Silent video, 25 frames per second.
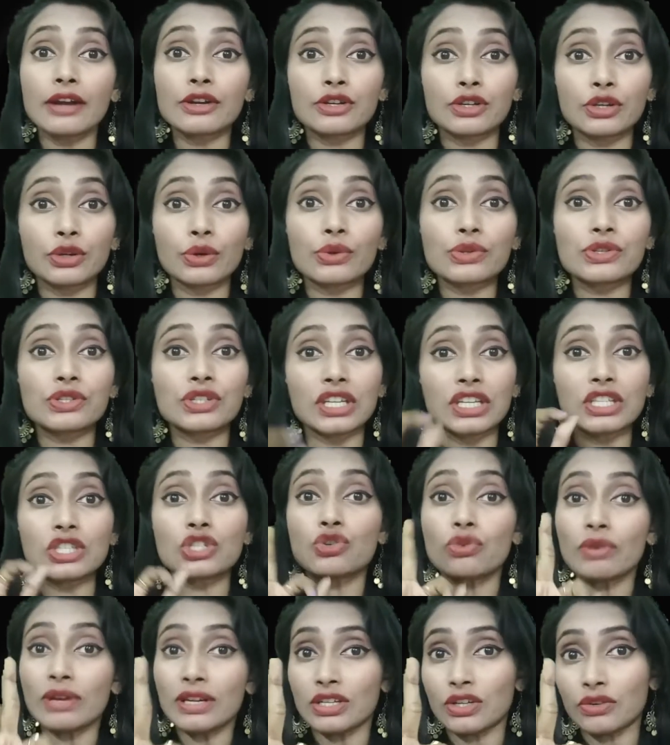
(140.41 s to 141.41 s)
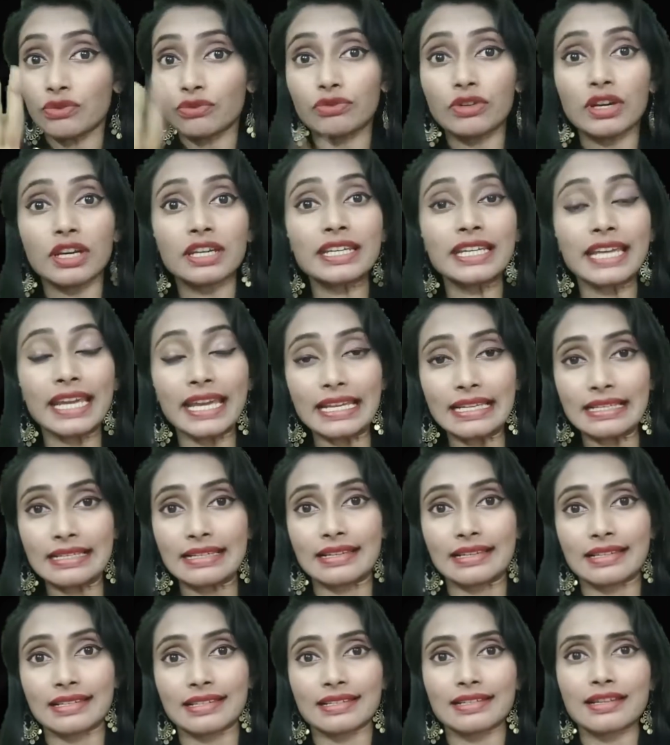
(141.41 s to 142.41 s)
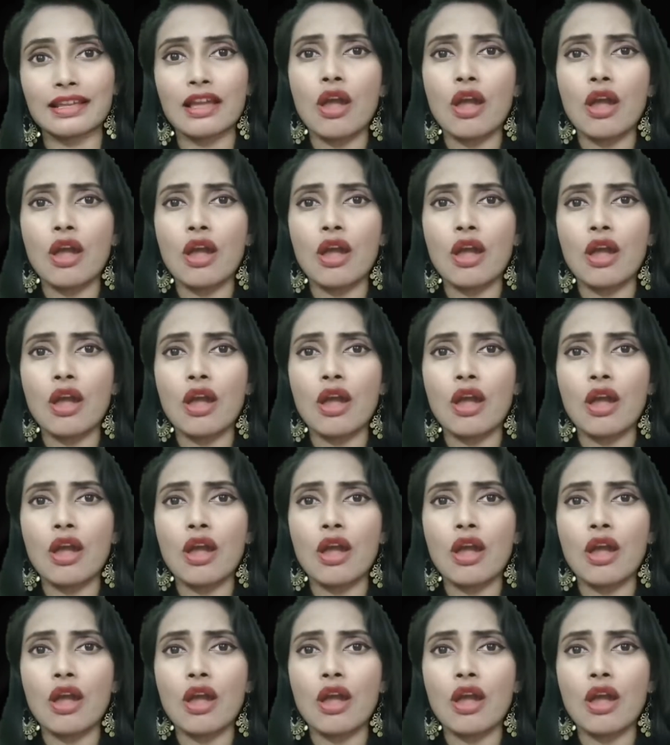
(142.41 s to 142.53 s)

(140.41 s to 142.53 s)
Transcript: used in 3 different cases.